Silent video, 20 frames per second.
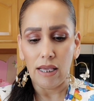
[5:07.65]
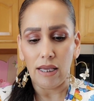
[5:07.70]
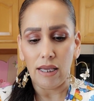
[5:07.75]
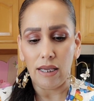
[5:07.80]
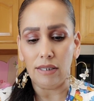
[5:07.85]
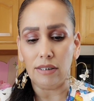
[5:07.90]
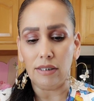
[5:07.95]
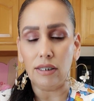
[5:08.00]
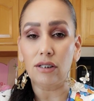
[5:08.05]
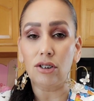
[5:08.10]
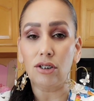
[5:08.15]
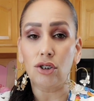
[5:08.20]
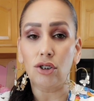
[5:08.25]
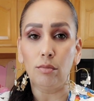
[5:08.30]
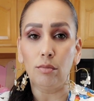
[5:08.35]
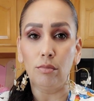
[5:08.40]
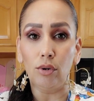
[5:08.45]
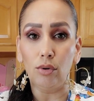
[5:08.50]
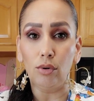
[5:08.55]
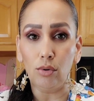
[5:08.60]
is as
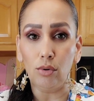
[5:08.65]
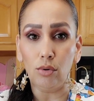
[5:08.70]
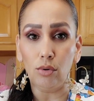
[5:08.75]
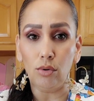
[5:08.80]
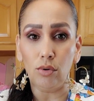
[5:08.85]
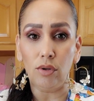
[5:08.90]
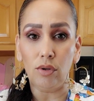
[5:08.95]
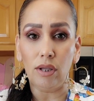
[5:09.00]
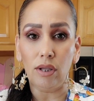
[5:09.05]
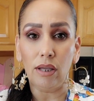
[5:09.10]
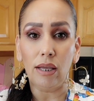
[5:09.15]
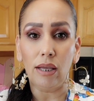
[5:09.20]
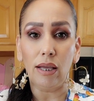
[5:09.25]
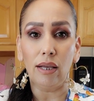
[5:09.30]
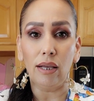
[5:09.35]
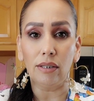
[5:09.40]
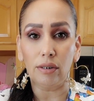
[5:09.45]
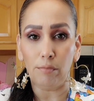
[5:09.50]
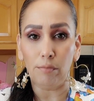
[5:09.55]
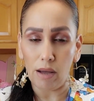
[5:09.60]
smooth
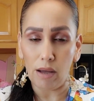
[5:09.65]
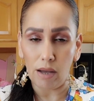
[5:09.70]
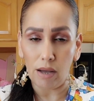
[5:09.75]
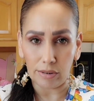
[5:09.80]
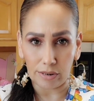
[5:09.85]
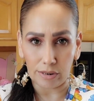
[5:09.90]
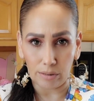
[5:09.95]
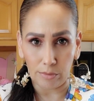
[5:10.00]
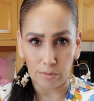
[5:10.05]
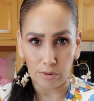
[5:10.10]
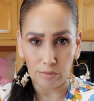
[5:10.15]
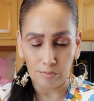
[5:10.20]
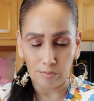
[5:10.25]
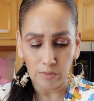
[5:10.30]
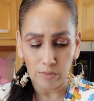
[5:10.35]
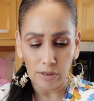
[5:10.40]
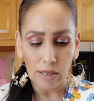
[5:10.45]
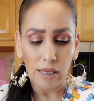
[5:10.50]
as possible.